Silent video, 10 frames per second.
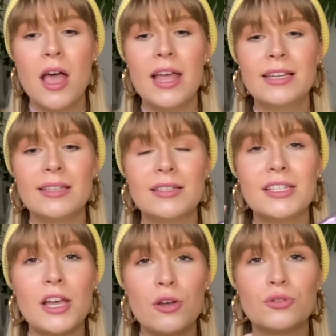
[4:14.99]
It's a
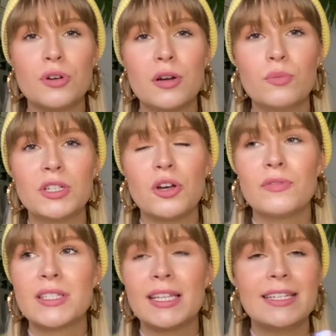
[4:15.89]
deodorant, which
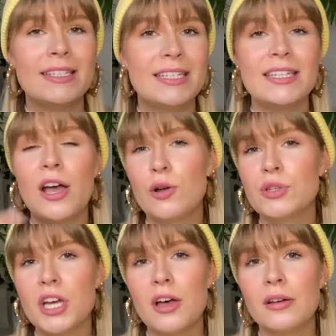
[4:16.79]
obviously
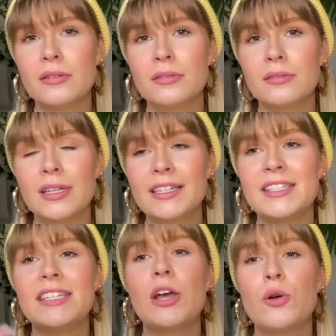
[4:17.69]
it
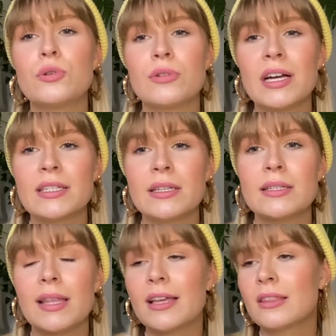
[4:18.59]

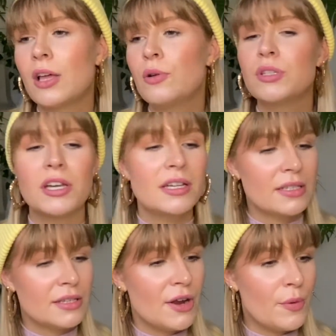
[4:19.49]
deodorizes, like odor
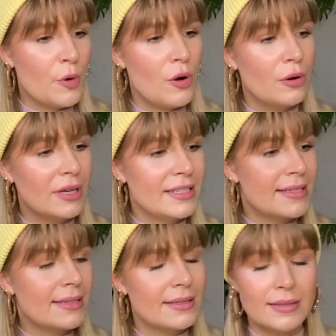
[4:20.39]
is no more.
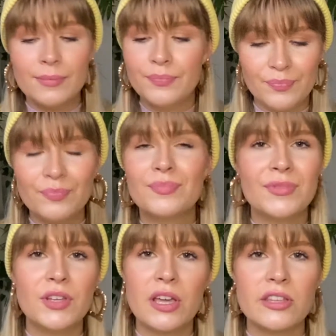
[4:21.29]

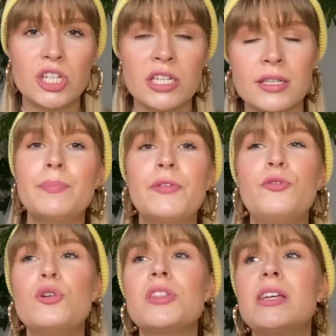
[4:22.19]
You get the gist.
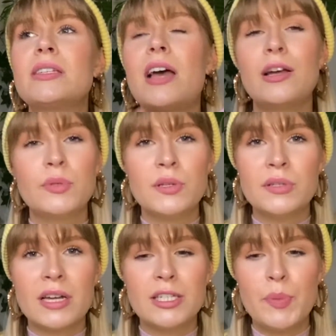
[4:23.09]
Before this, I was
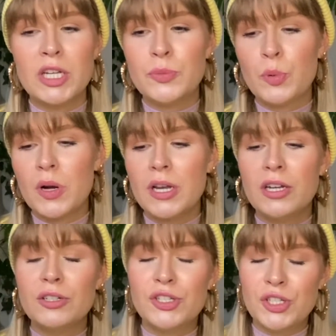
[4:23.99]
used to
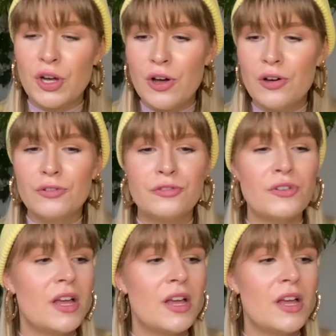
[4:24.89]
antiperspirant, Dove,